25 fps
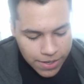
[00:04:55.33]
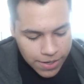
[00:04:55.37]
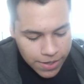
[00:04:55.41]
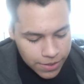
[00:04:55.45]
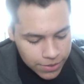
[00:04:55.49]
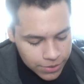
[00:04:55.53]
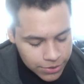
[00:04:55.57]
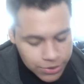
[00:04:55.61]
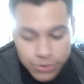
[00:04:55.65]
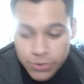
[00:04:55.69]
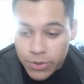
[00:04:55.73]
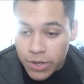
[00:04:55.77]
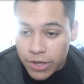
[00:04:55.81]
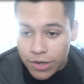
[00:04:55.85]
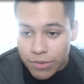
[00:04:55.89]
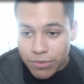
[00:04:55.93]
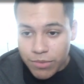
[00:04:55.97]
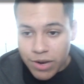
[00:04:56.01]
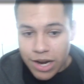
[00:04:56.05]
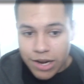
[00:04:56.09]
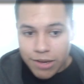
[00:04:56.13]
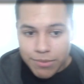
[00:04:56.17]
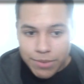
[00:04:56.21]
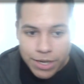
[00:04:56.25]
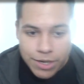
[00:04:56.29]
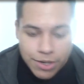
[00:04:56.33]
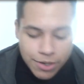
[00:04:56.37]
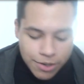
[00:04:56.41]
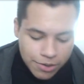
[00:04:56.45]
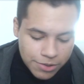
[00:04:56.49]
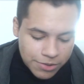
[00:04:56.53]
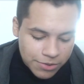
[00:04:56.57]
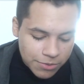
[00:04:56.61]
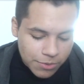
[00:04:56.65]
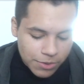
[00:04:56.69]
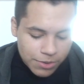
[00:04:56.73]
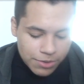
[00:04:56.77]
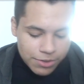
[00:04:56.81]
just so I could brag about it
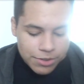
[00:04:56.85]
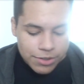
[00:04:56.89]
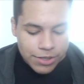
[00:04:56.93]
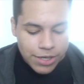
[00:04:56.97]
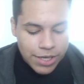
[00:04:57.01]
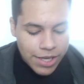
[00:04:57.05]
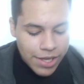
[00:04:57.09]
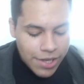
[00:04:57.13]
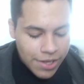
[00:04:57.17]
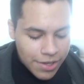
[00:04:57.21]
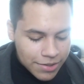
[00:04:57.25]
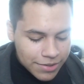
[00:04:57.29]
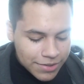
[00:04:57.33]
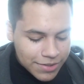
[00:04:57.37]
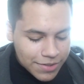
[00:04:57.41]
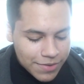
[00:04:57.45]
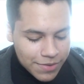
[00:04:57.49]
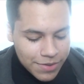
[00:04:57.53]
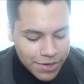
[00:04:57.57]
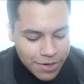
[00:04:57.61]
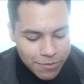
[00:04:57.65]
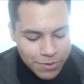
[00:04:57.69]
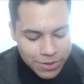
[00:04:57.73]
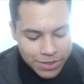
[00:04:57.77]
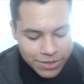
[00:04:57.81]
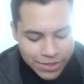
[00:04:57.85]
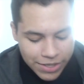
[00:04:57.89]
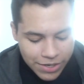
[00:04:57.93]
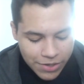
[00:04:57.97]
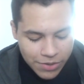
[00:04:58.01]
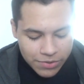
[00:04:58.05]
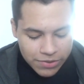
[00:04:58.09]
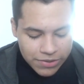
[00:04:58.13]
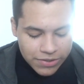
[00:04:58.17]
on Twitter. And there we go.